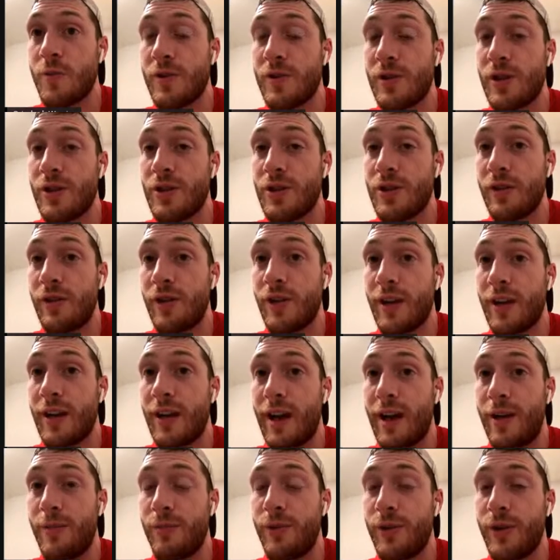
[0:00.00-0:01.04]
looking at,
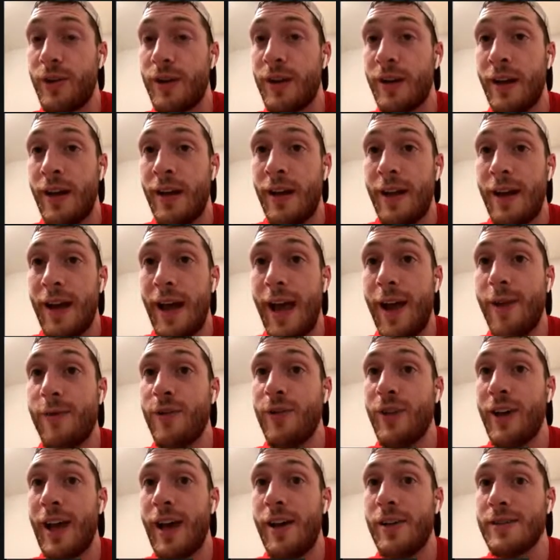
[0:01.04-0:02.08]
but everything else
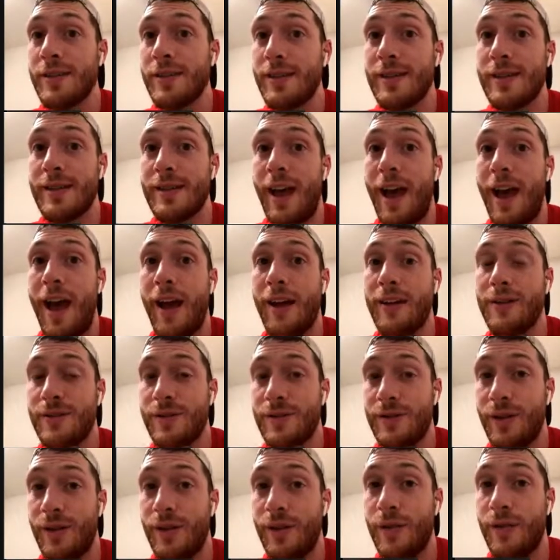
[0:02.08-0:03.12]
is stacked. So
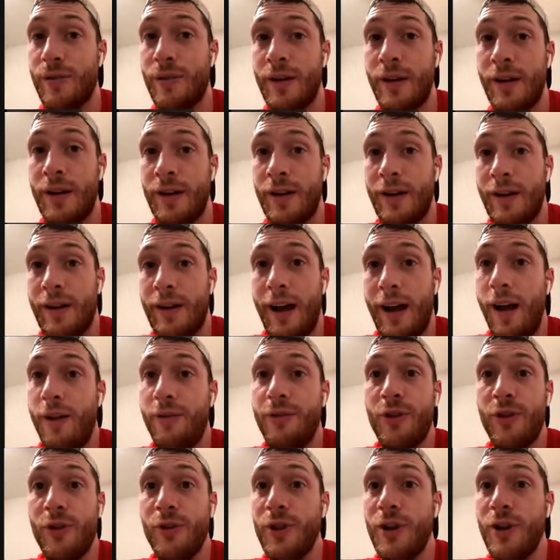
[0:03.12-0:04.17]
I feel good
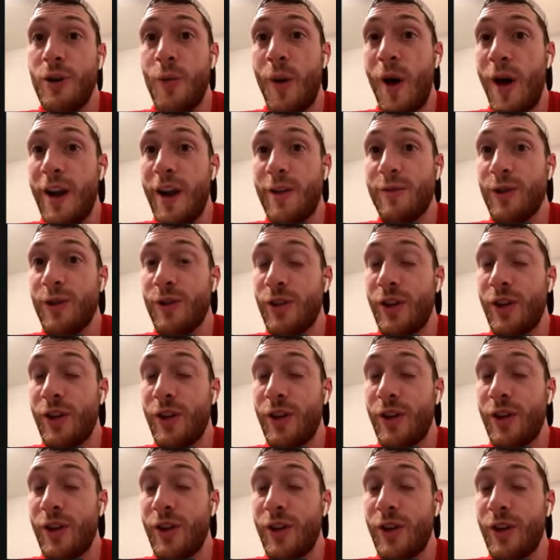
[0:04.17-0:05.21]
about everything else.
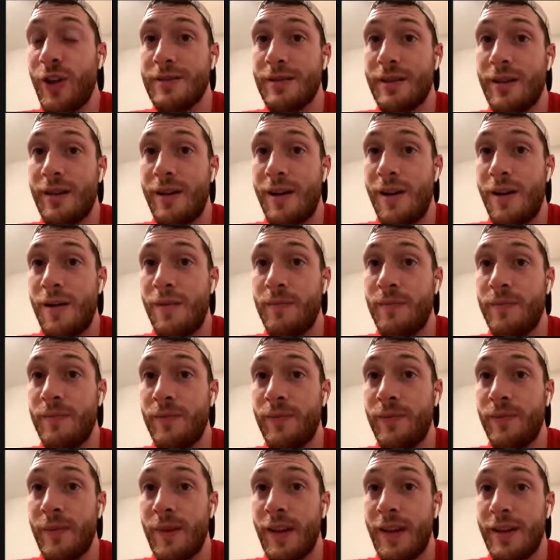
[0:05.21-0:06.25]

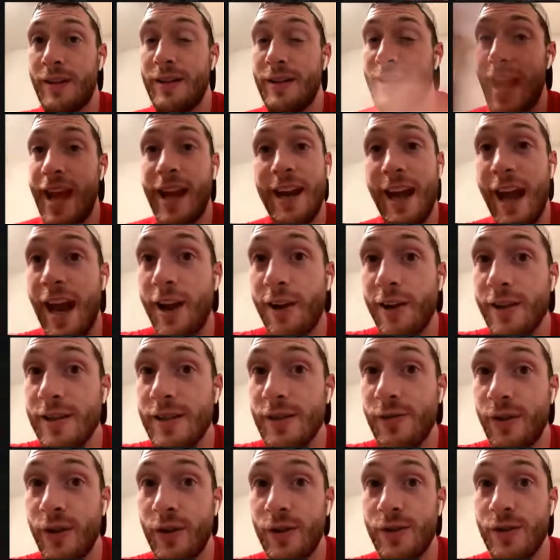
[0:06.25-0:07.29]
Dan Harris feels
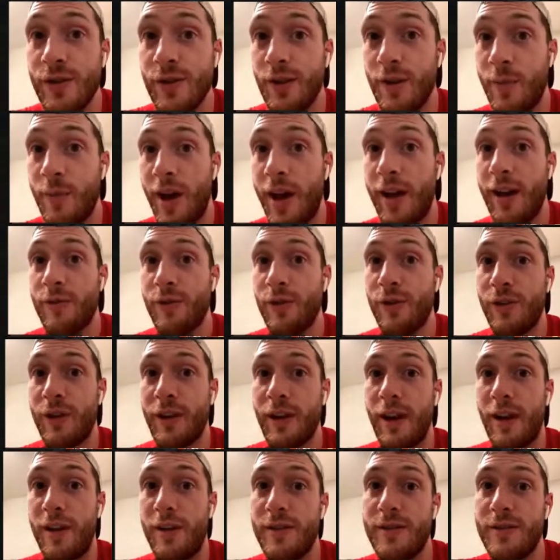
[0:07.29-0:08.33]
good about everything
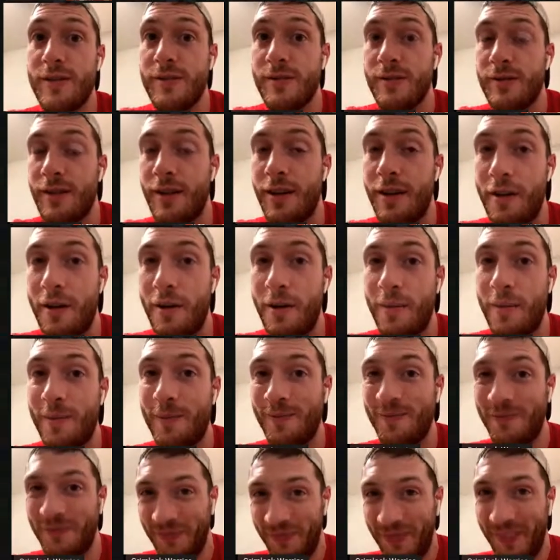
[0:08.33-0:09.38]
else.
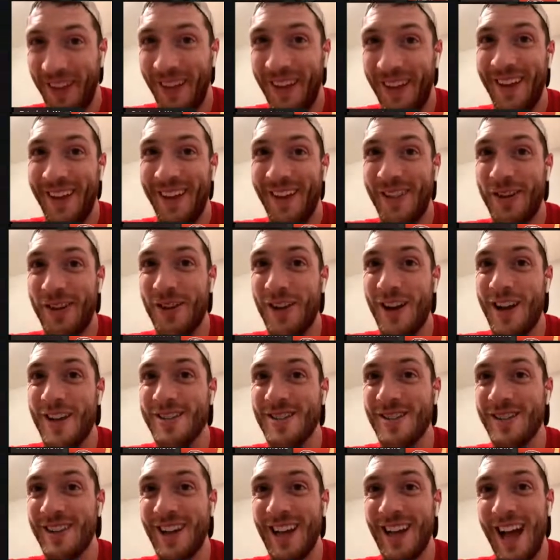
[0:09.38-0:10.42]
The rest of the
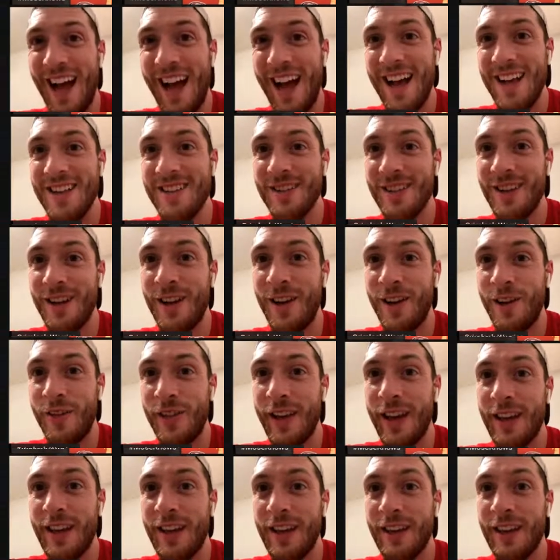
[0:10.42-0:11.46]
guys, they
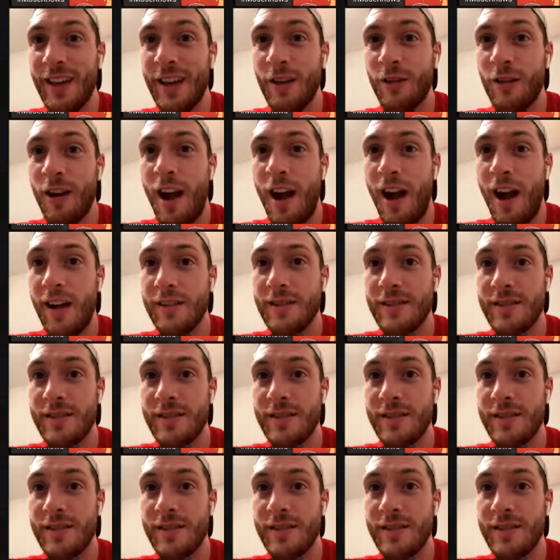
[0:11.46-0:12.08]
can kick rocks.